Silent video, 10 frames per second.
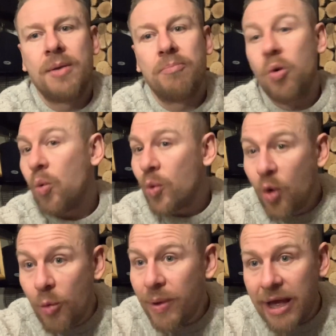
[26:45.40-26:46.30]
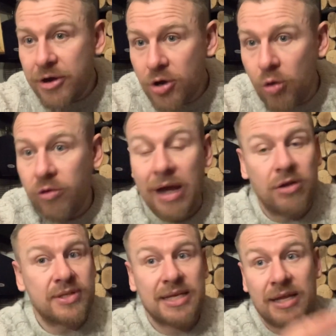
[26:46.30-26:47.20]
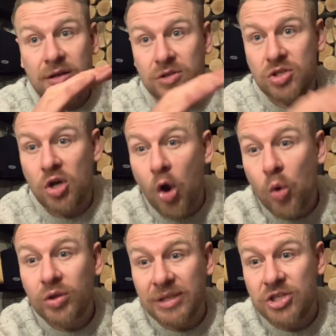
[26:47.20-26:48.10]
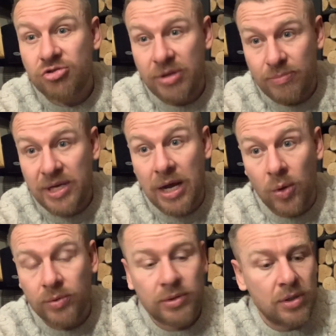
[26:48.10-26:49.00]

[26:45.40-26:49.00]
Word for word: But we won't be able to know that until I can totally strip down